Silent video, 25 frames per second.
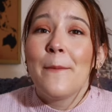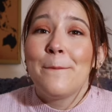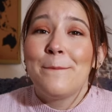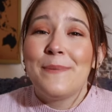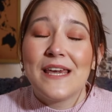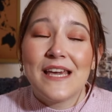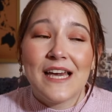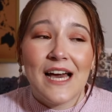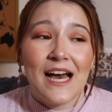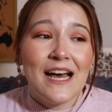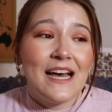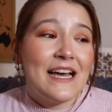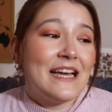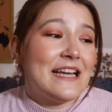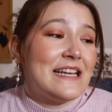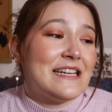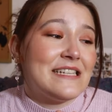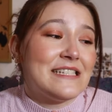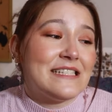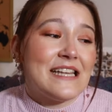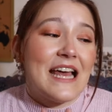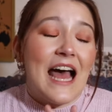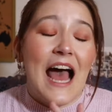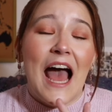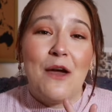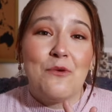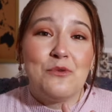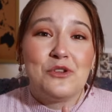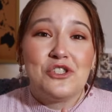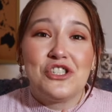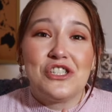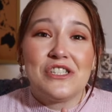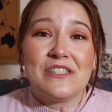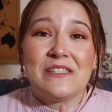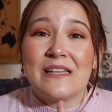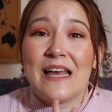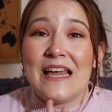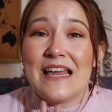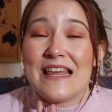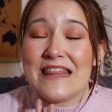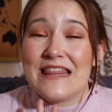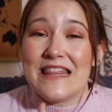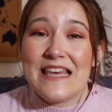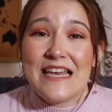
because I was just like,